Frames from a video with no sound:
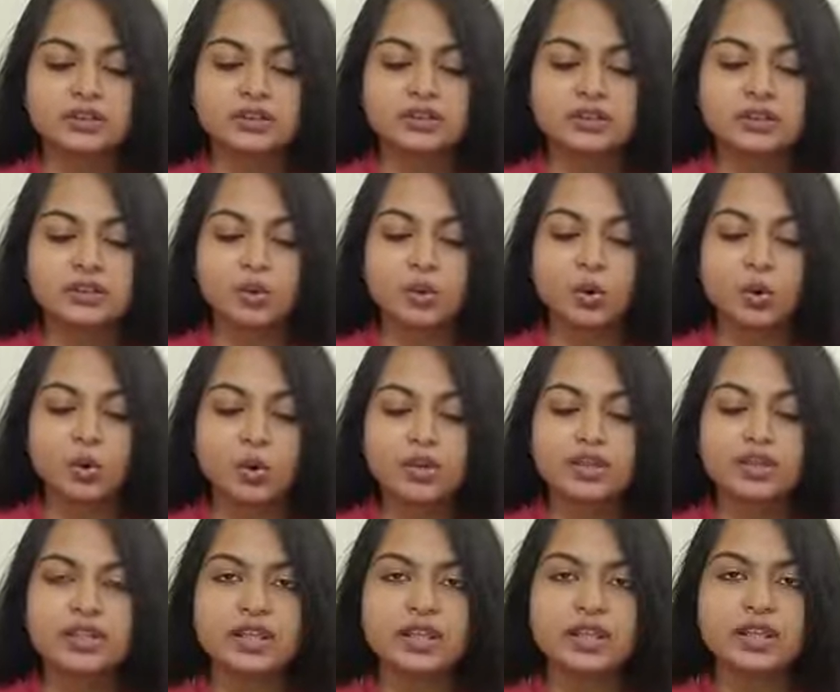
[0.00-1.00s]
the
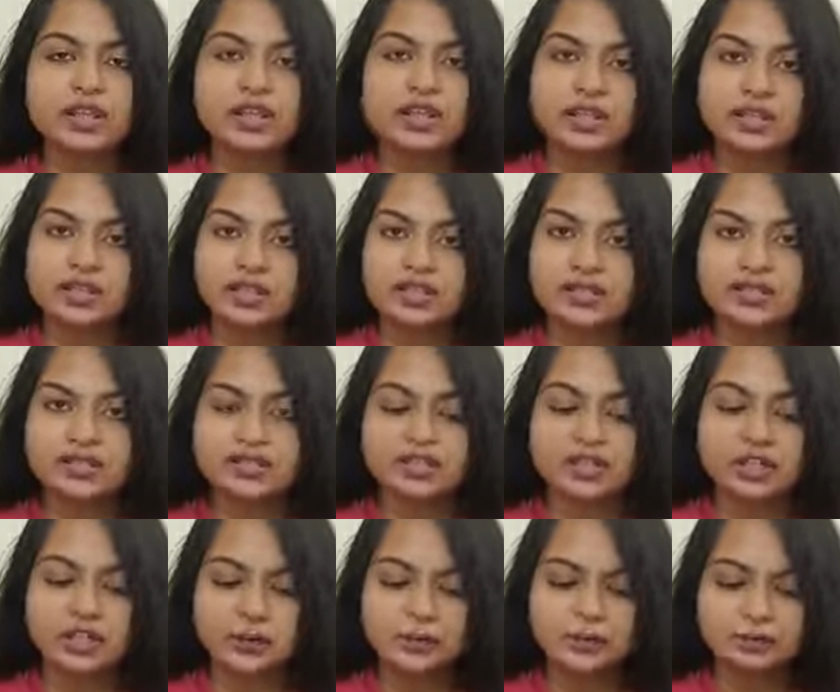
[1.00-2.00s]
whole thing is
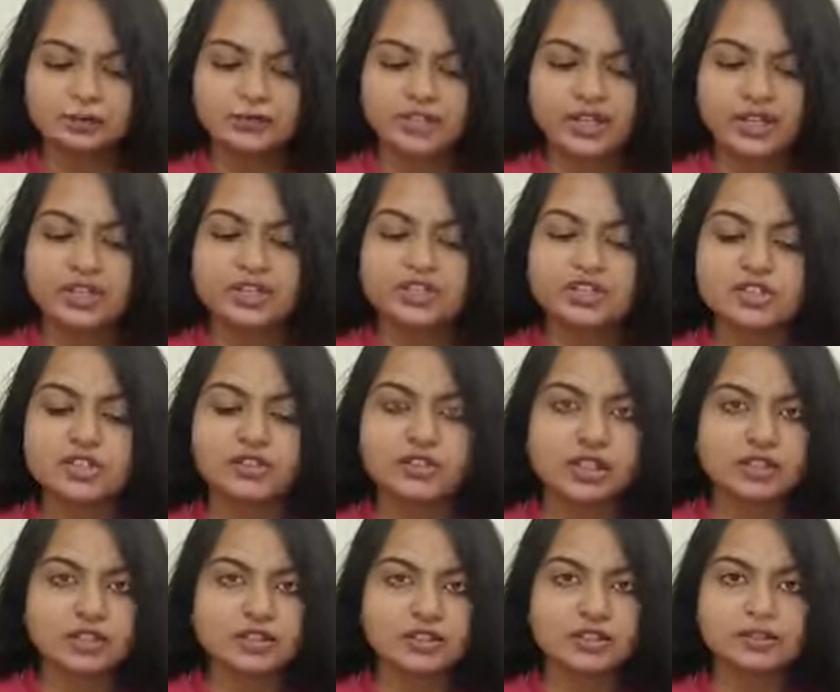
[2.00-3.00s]

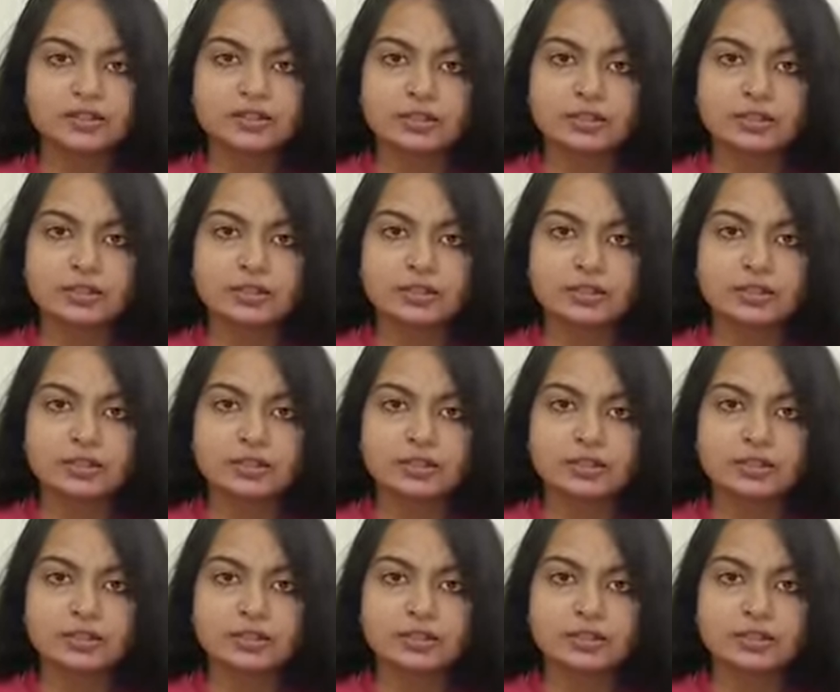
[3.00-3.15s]
integrated